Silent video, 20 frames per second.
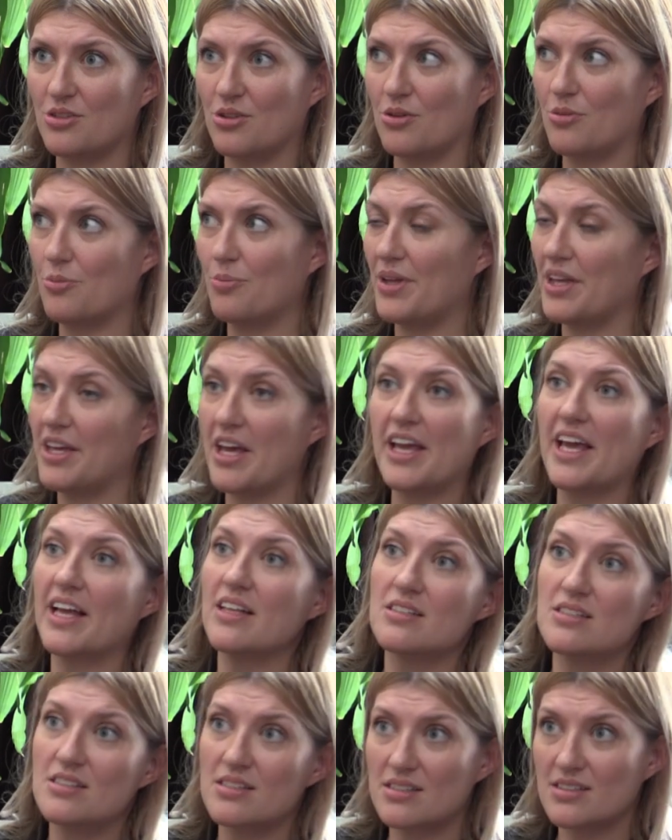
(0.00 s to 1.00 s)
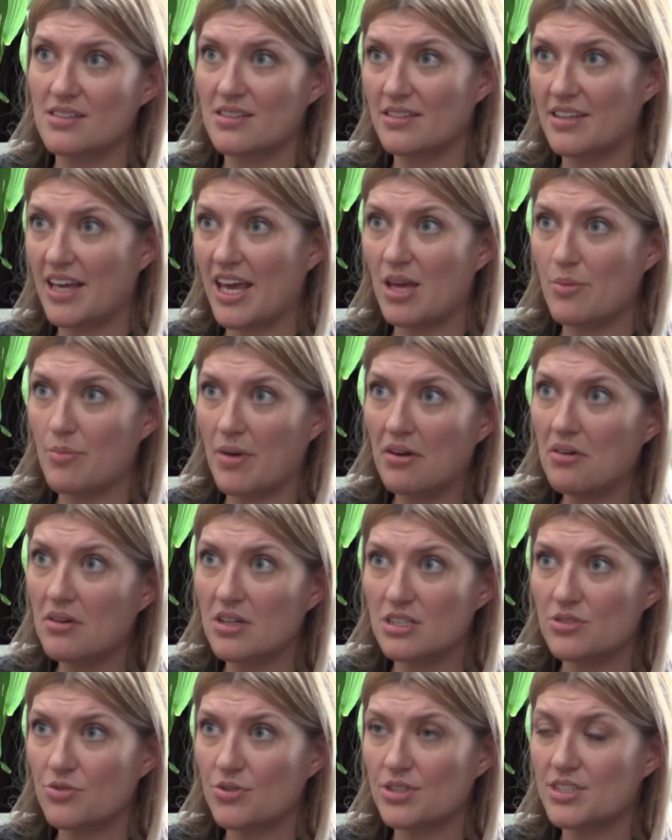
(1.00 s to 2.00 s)
you know, being against gay
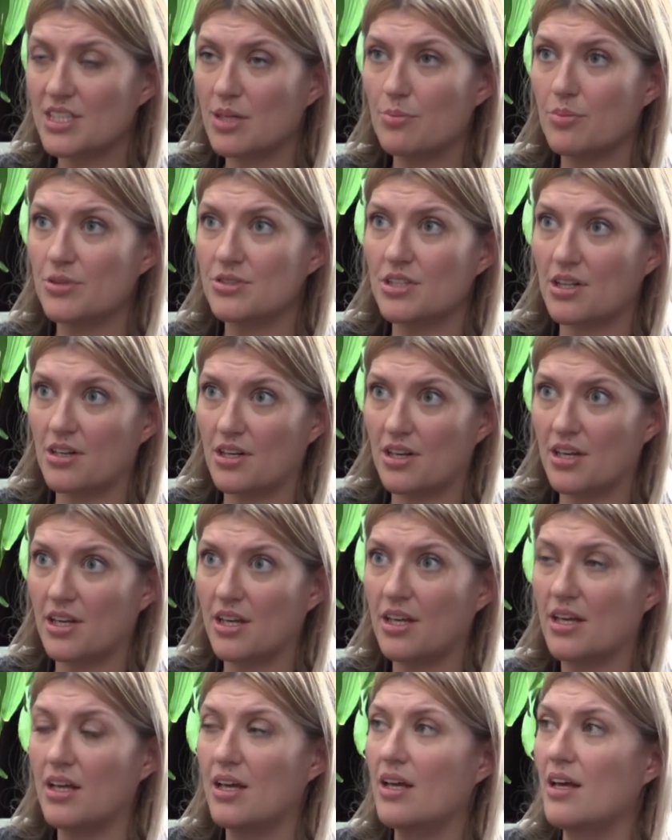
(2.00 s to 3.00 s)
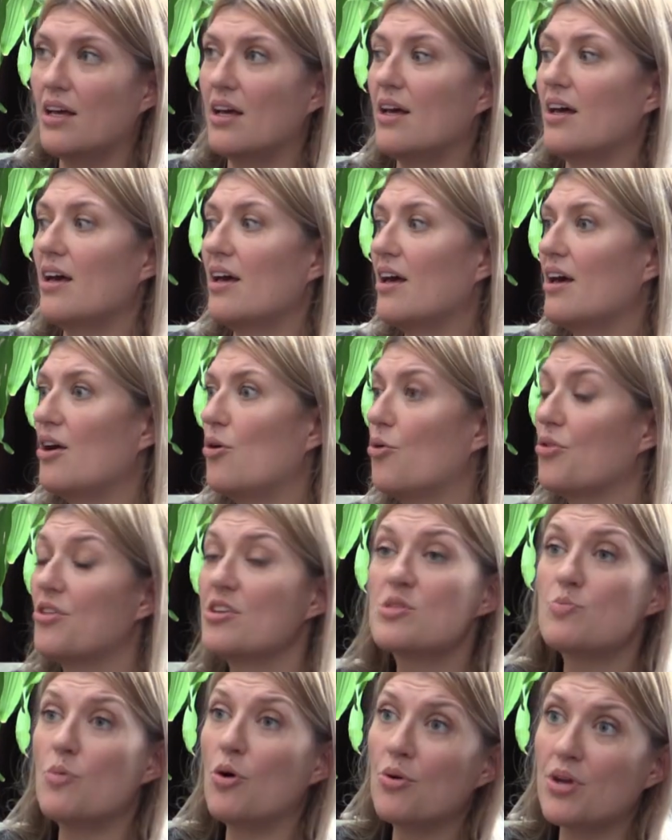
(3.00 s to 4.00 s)
marriage, for example, suddenly, or
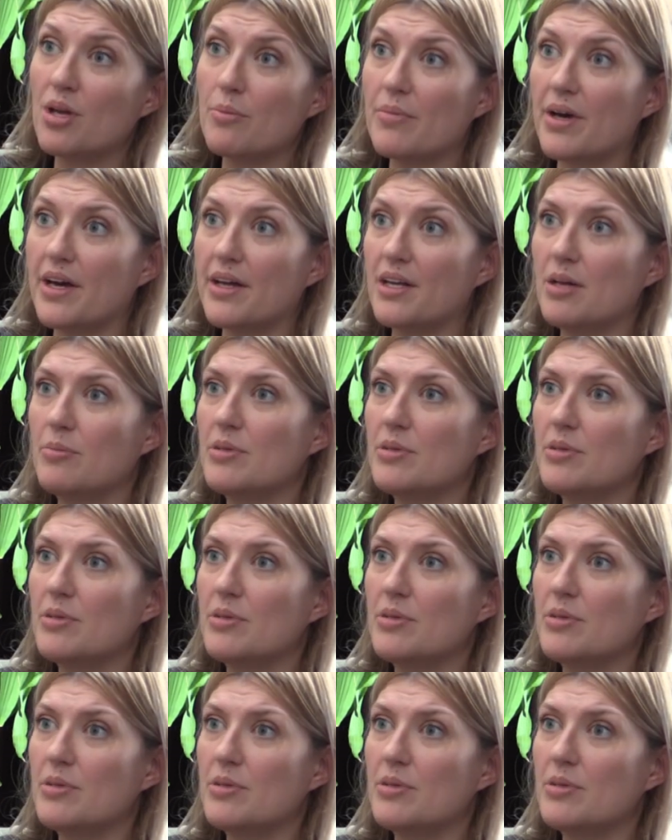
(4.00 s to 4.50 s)
the smoking ban.